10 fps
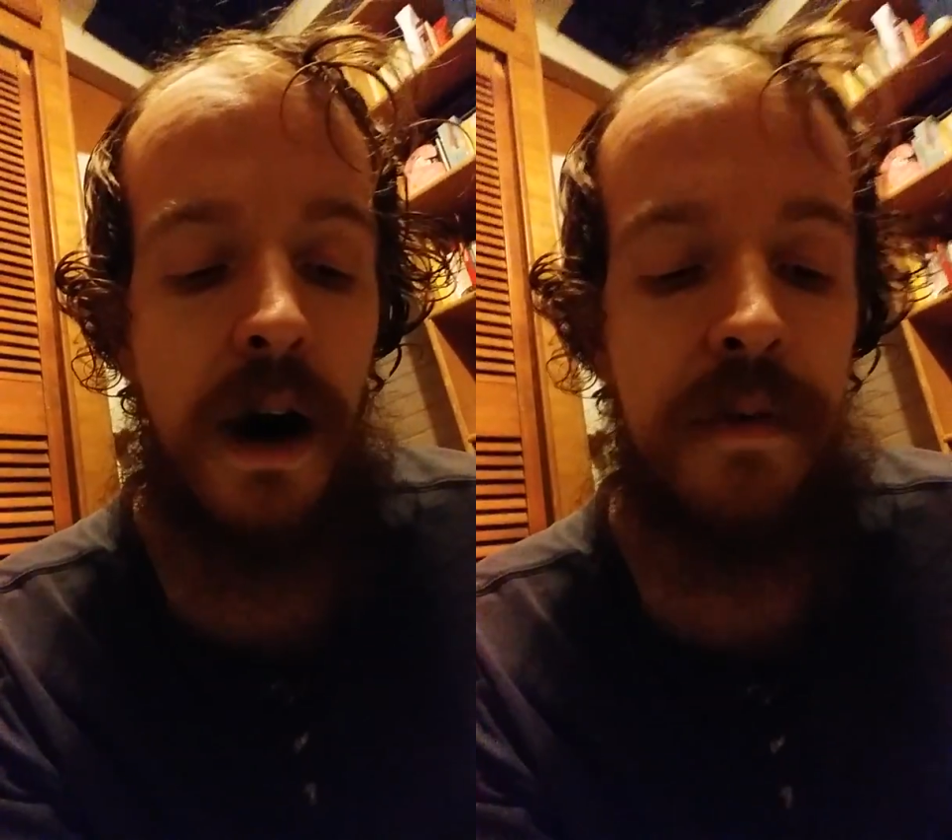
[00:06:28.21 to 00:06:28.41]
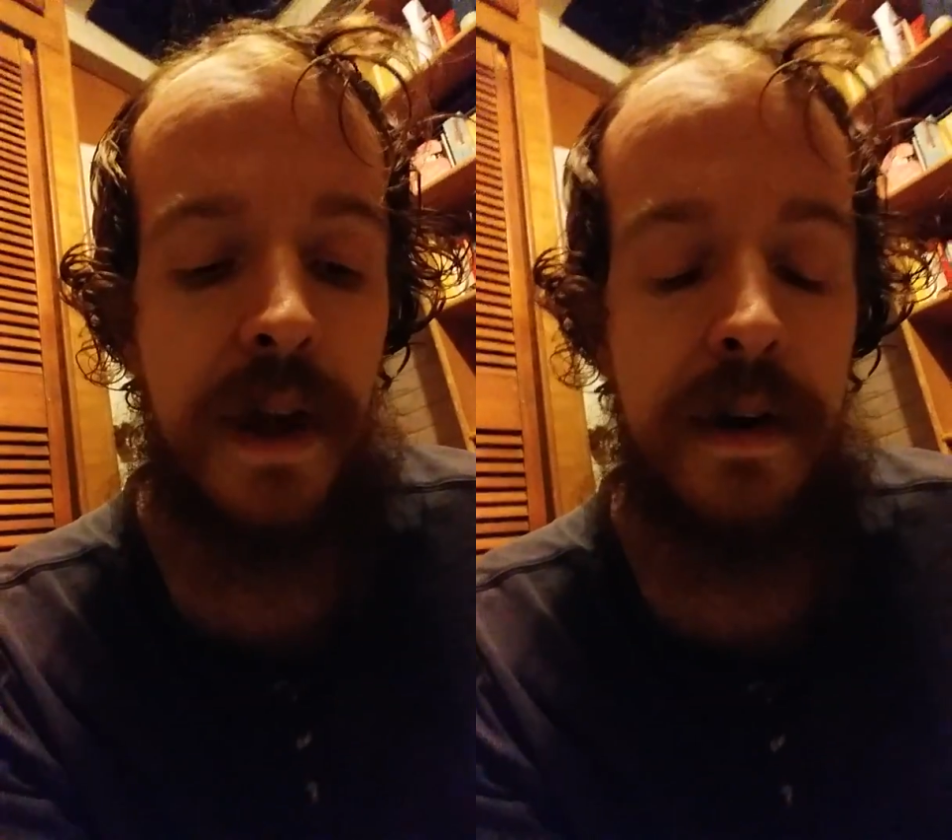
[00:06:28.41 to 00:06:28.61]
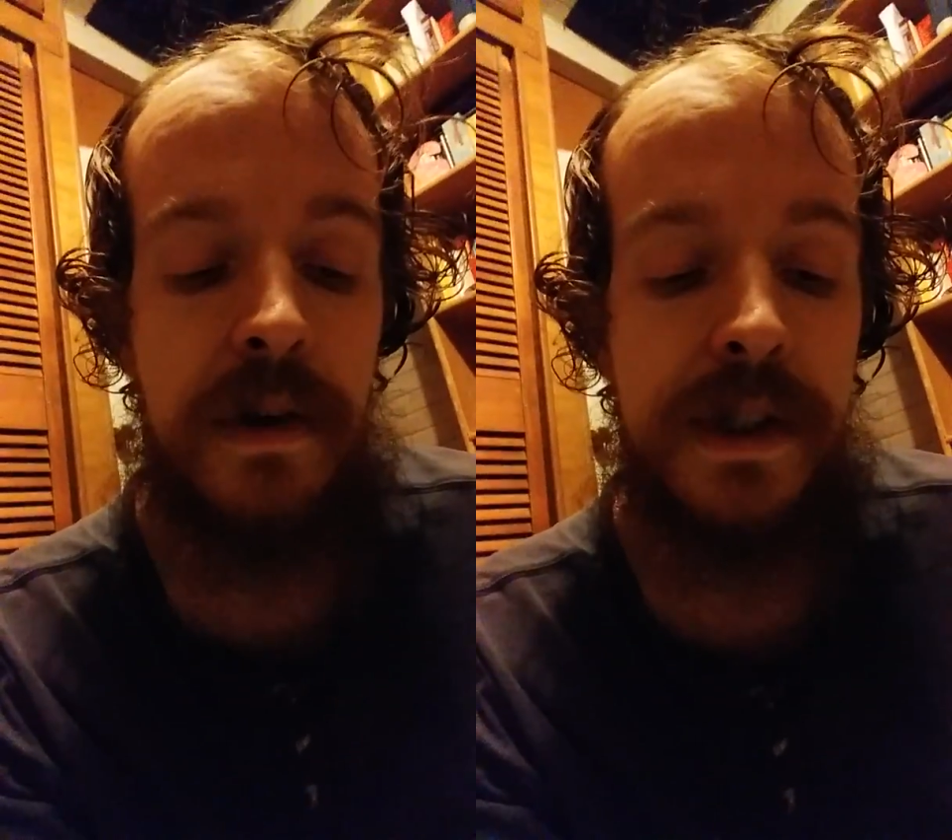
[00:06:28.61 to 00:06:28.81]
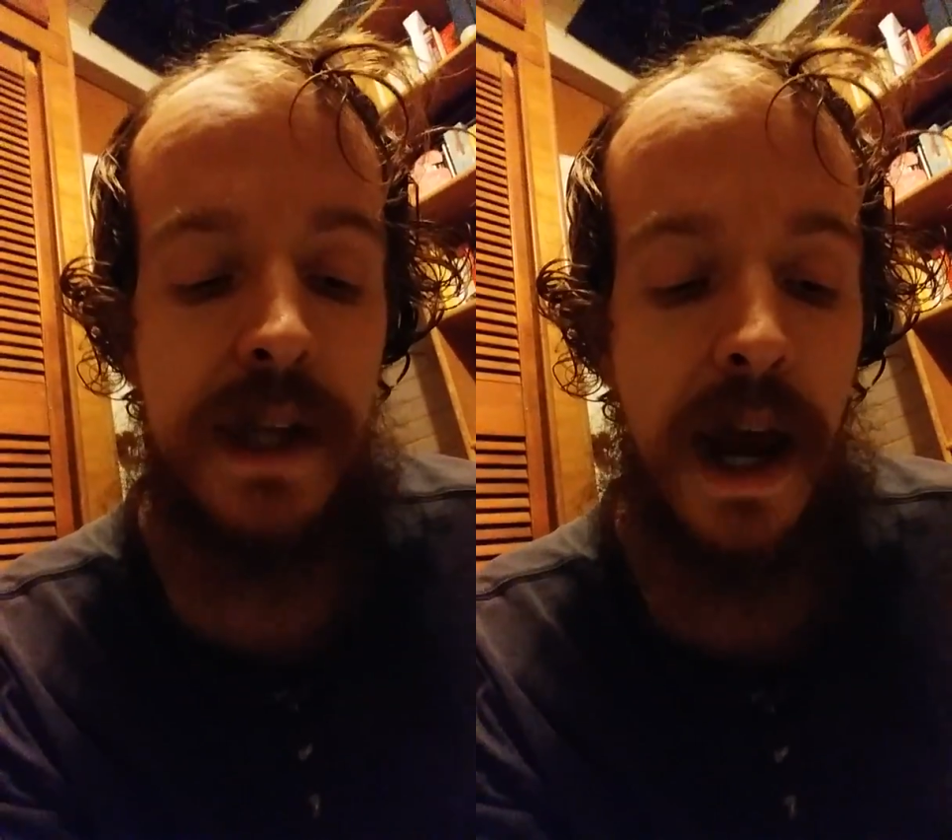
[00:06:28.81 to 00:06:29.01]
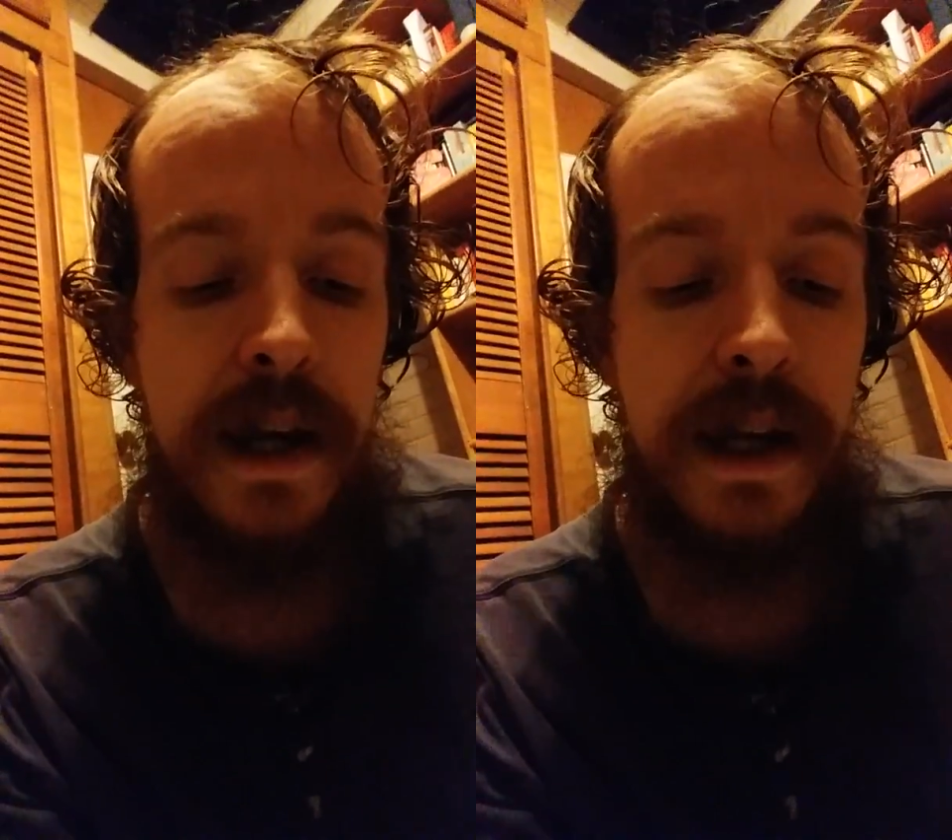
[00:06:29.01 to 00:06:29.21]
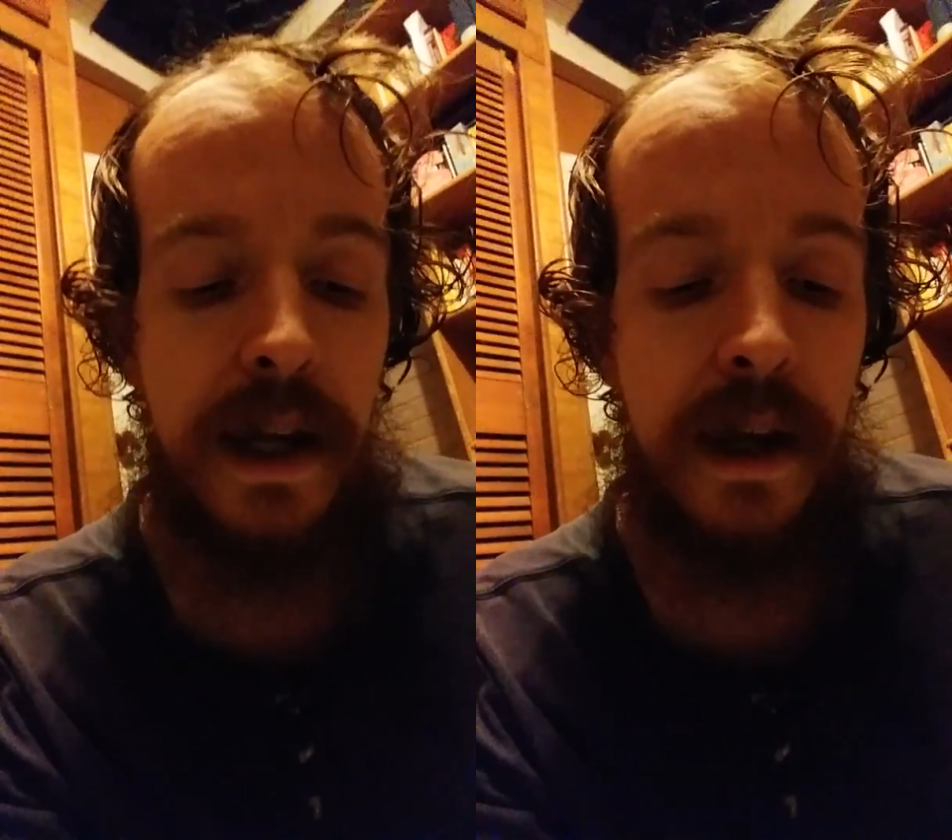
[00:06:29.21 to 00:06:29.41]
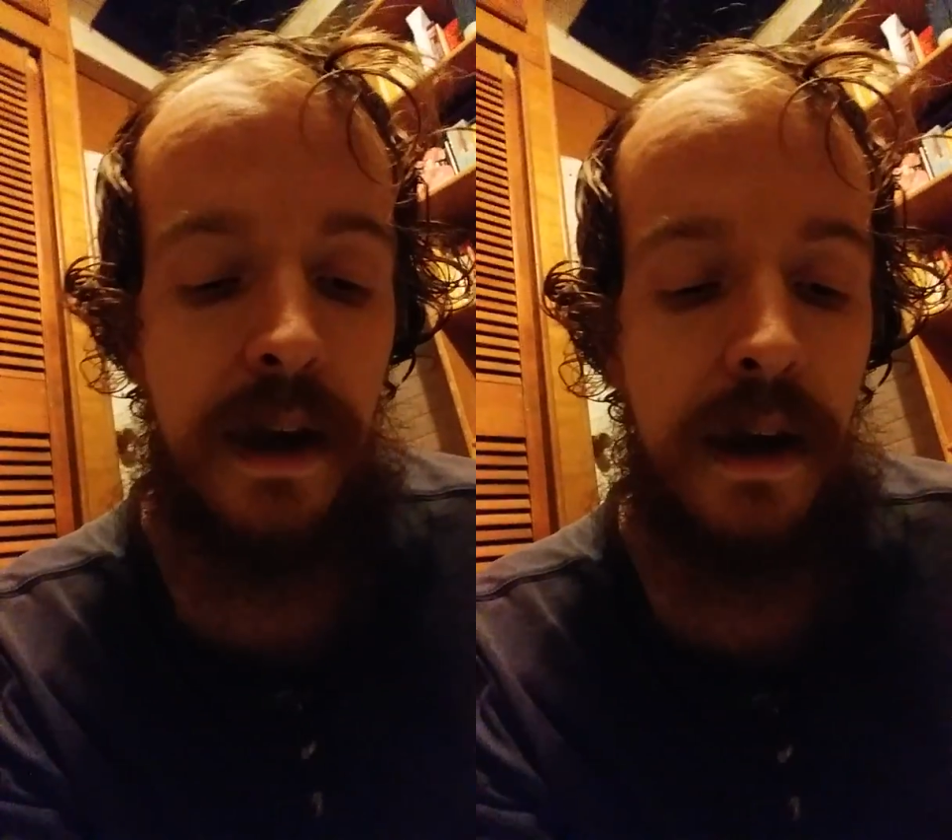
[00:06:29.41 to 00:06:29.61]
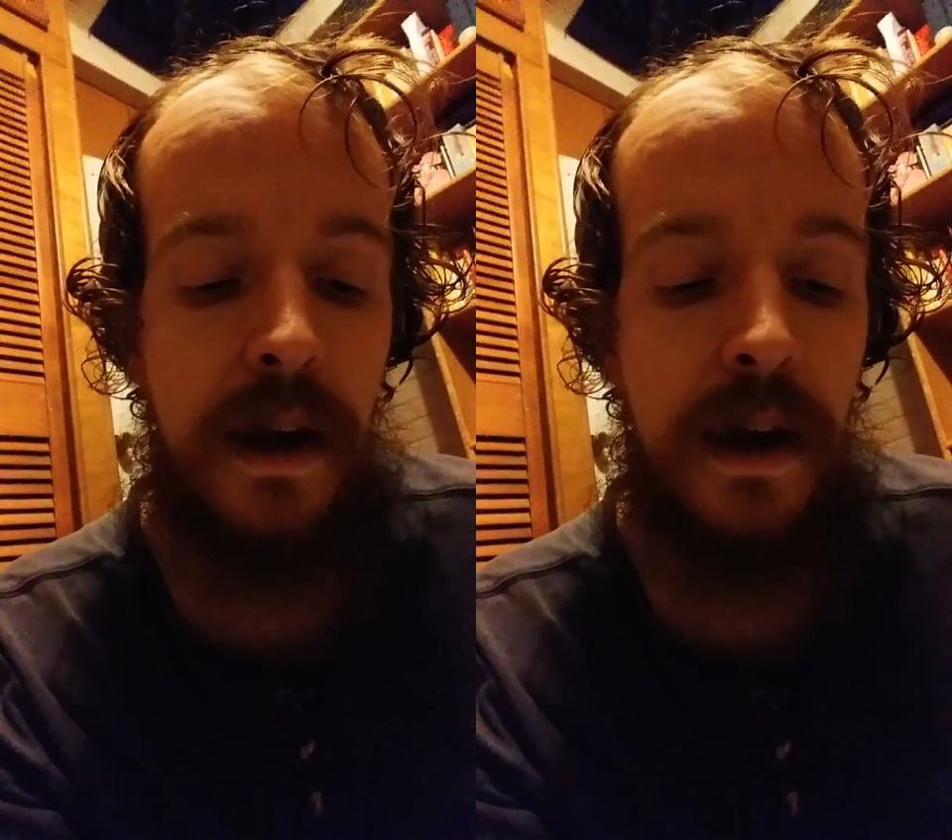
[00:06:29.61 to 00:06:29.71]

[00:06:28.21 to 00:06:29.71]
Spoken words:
of the understanding,